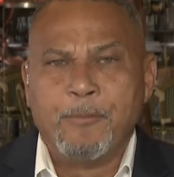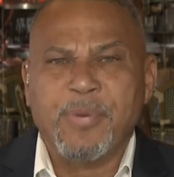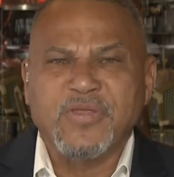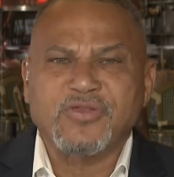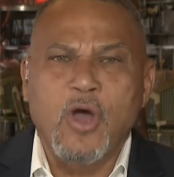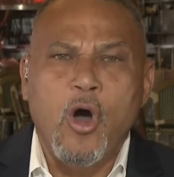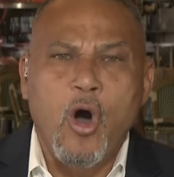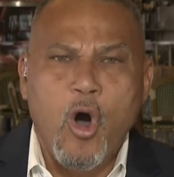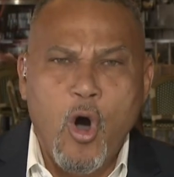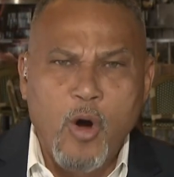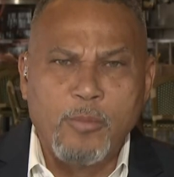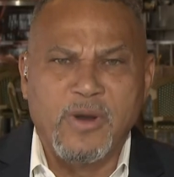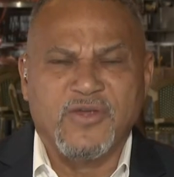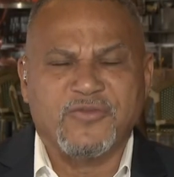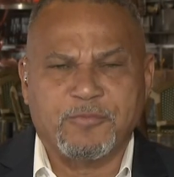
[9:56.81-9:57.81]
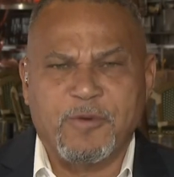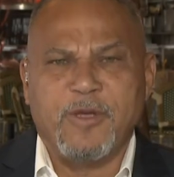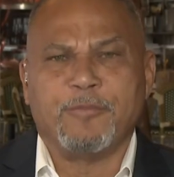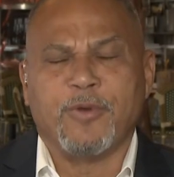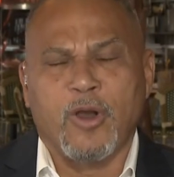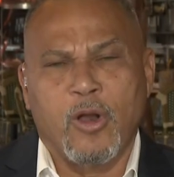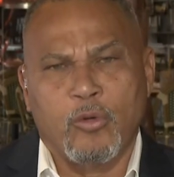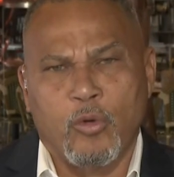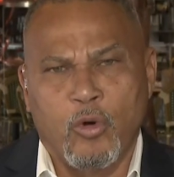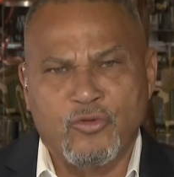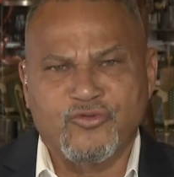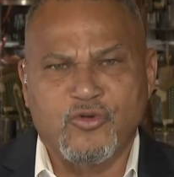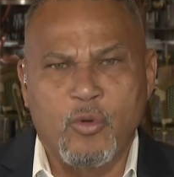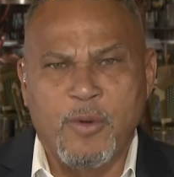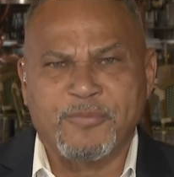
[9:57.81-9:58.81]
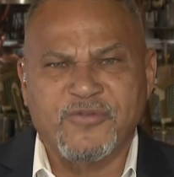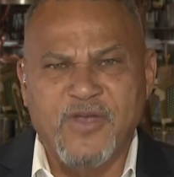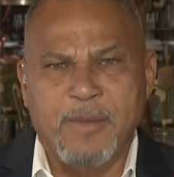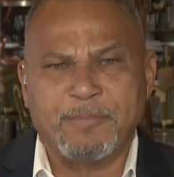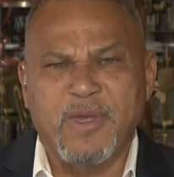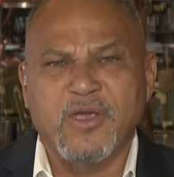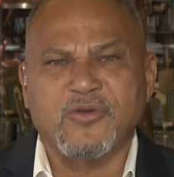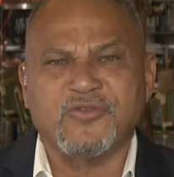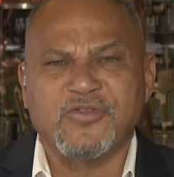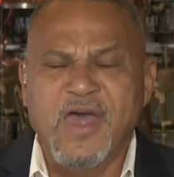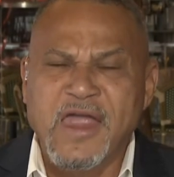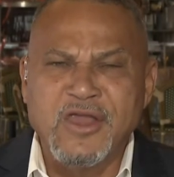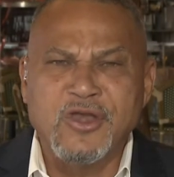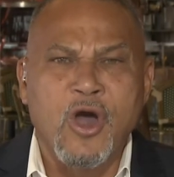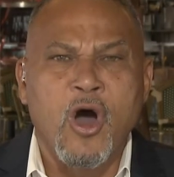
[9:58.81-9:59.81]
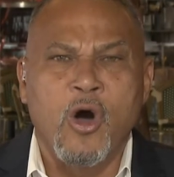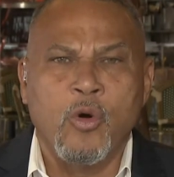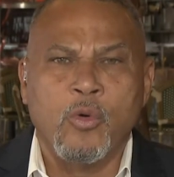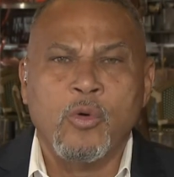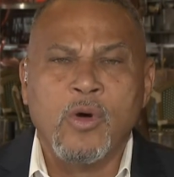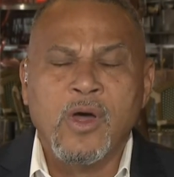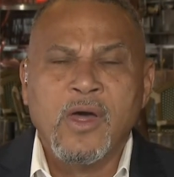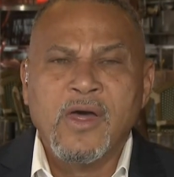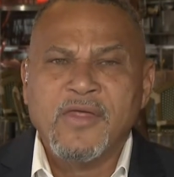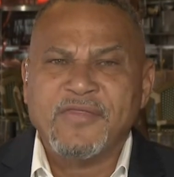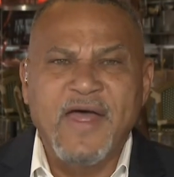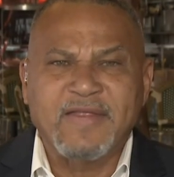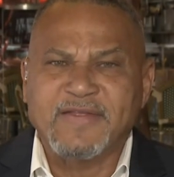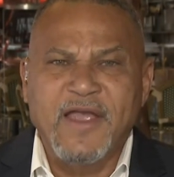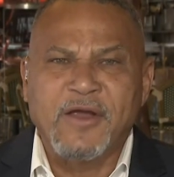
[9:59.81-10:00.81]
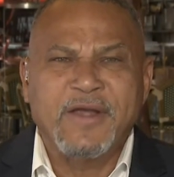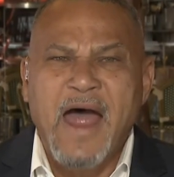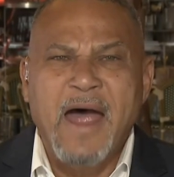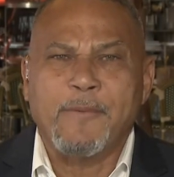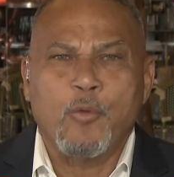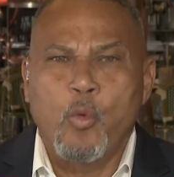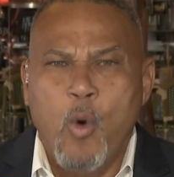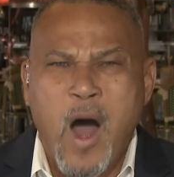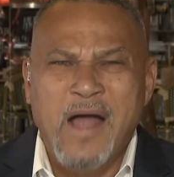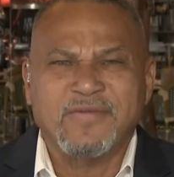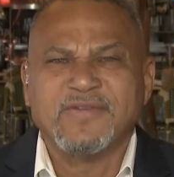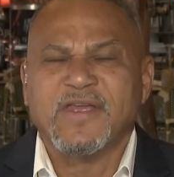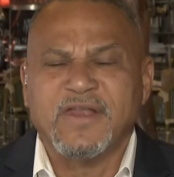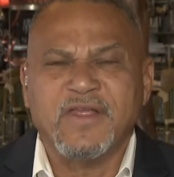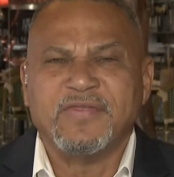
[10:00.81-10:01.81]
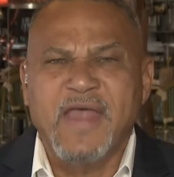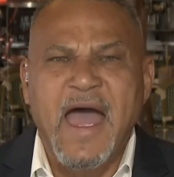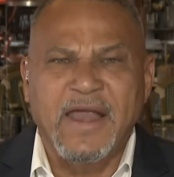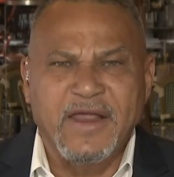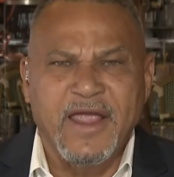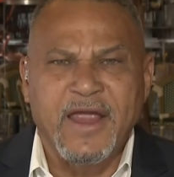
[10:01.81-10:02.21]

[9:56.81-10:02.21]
but the homeless people are also upset because they know that they're not wanted in that